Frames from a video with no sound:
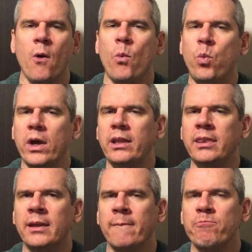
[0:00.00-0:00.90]

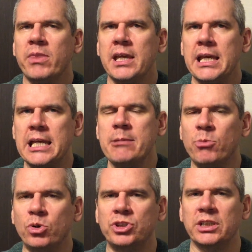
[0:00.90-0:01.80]
With the
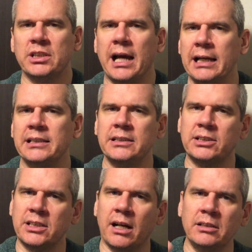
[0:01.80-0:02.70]
emojis, I
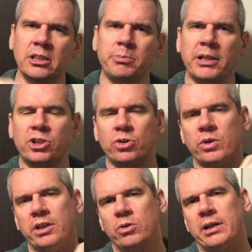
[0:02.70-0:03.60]
started by
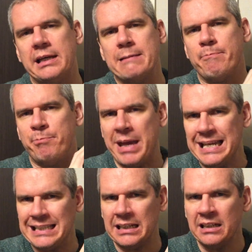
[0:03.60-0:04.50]
showing you it in
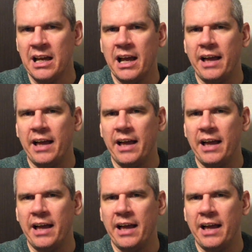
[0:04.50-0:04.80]
beta,